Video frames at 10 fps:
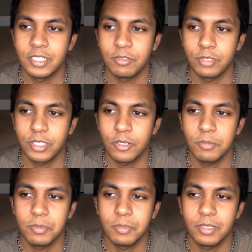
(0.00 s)
and it really
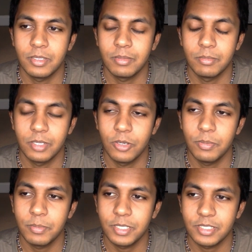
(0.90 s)

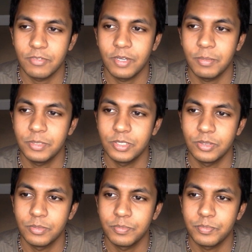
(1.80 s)
opened myself up
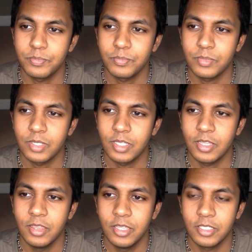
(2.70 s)
to
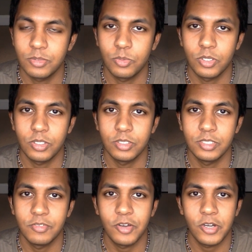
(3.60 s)
this world
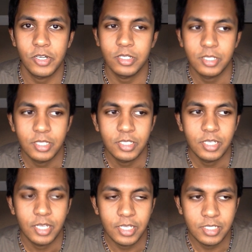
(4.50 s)
of art.
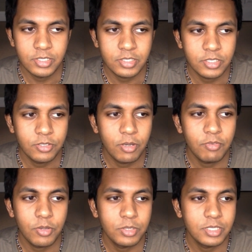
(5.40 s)
And I've
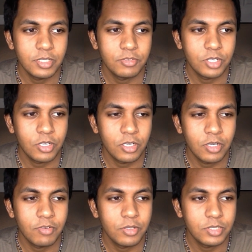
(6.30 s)
always loved art,
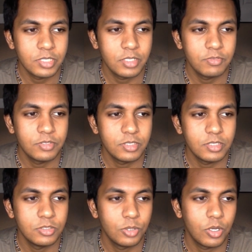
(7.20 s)
I've always loved
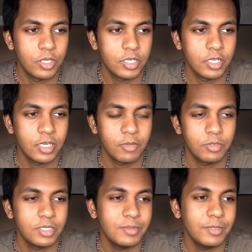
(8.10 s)
drawing, and I
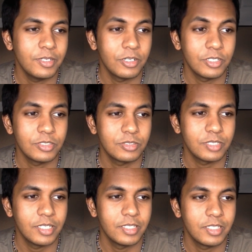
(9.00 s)
wanted to be an artist.
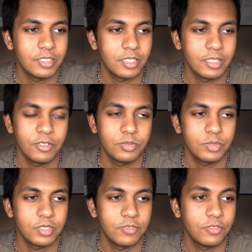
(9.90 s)
I think like that was
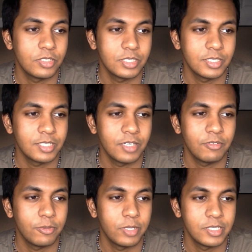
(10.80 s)
one of the first things I
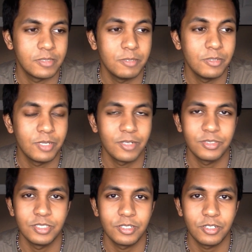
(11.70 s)
ever wanted to be when I
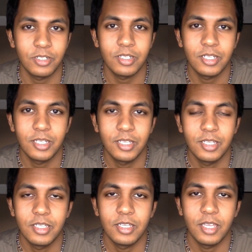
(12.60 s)
was younger.
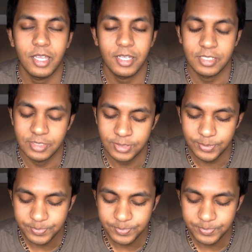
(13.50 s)
And